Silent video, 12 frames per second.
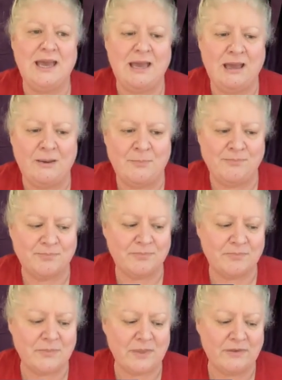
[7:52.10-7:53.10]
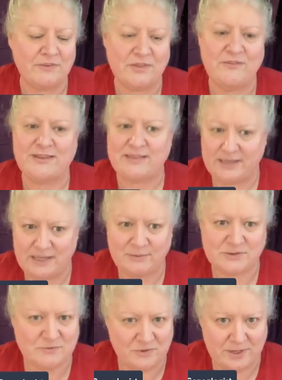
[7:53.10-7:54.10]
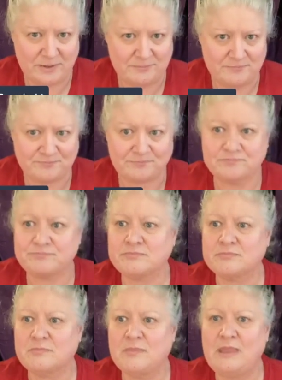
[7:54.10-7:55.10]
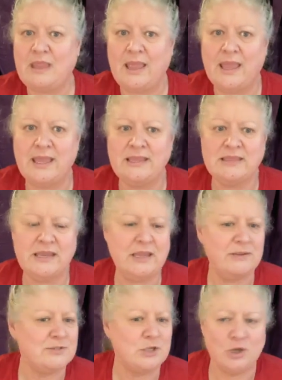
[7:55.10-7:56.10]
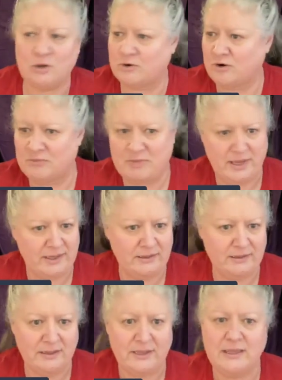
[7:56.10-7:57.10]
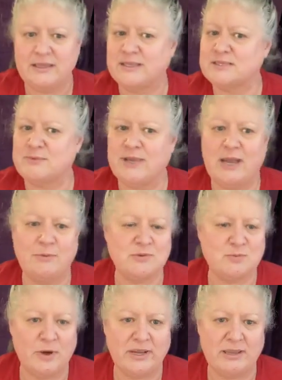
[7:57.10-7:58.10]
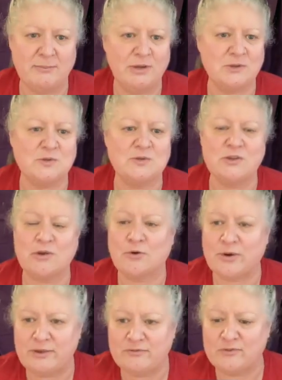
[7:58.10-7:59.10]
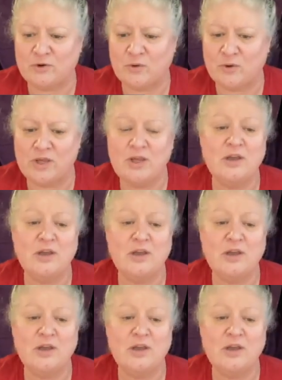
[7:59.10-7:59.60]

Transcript: um, for the fact that he was free and that he is no longer in pain. Yes, my heart was breaking, but I was also grateful